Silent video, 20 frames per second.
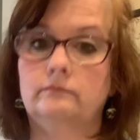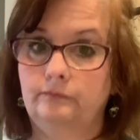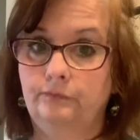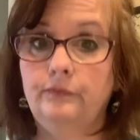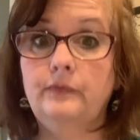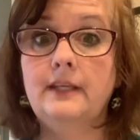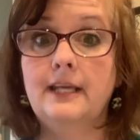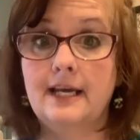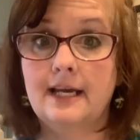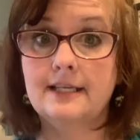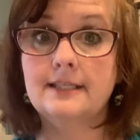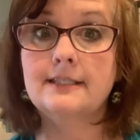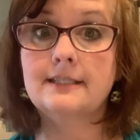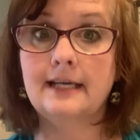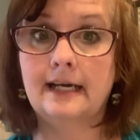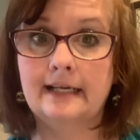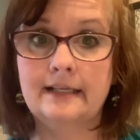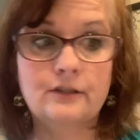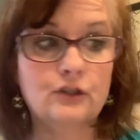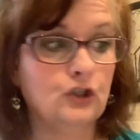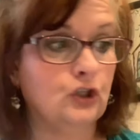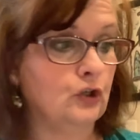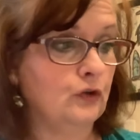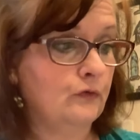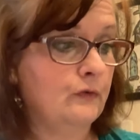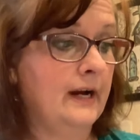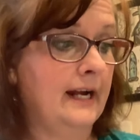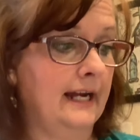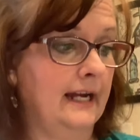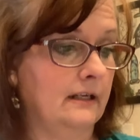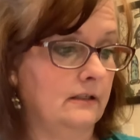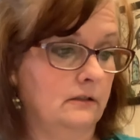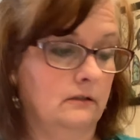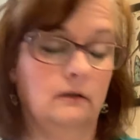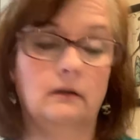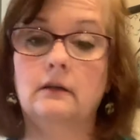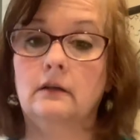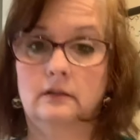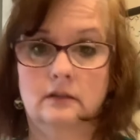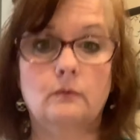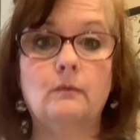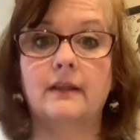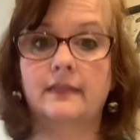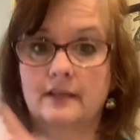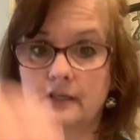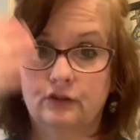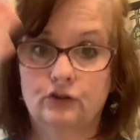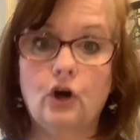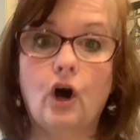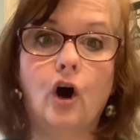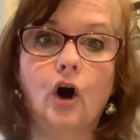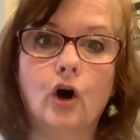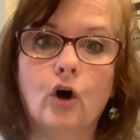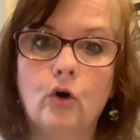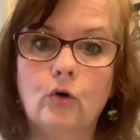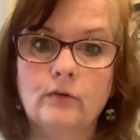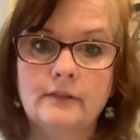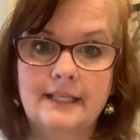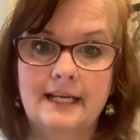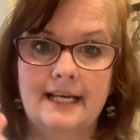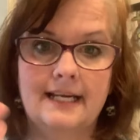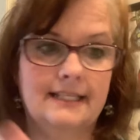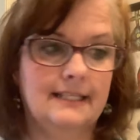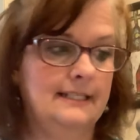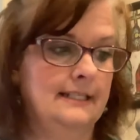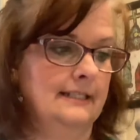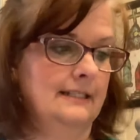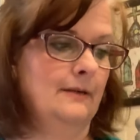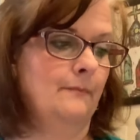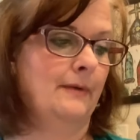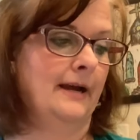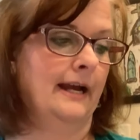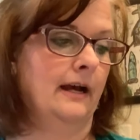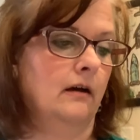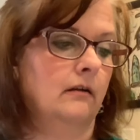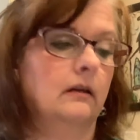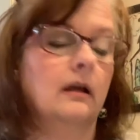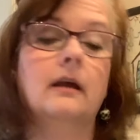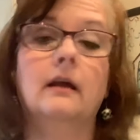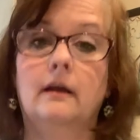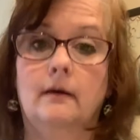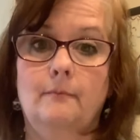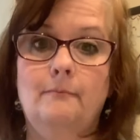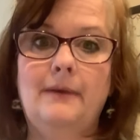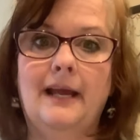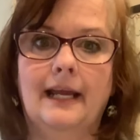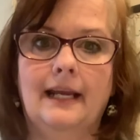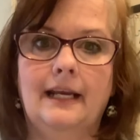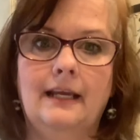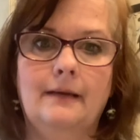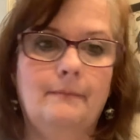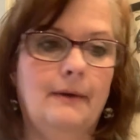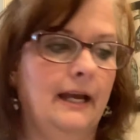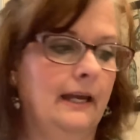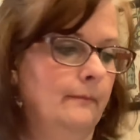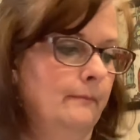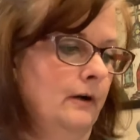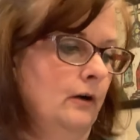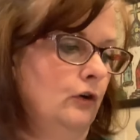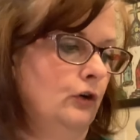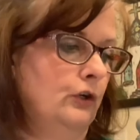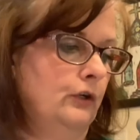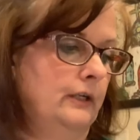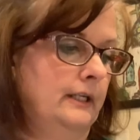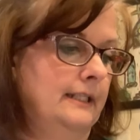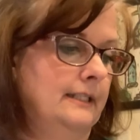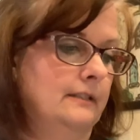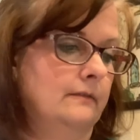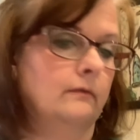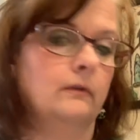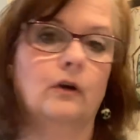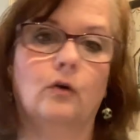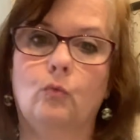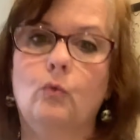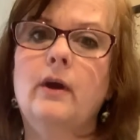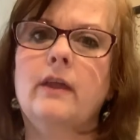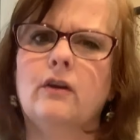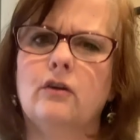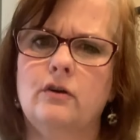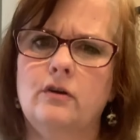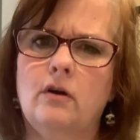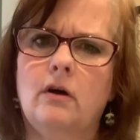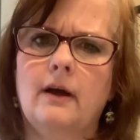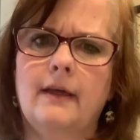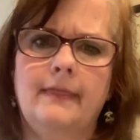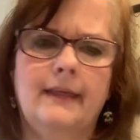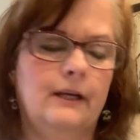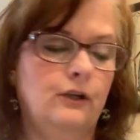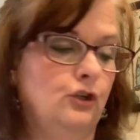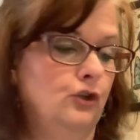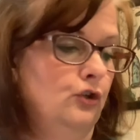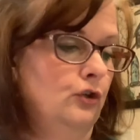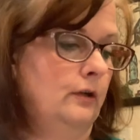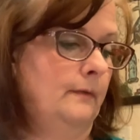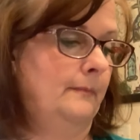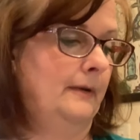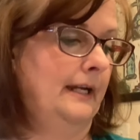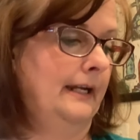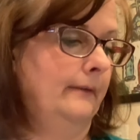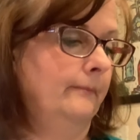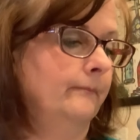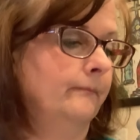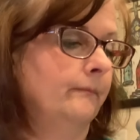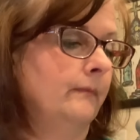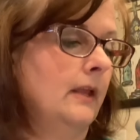Yes, that is correct. So what this whole text is about, banning paintball guns, whether or not they should be.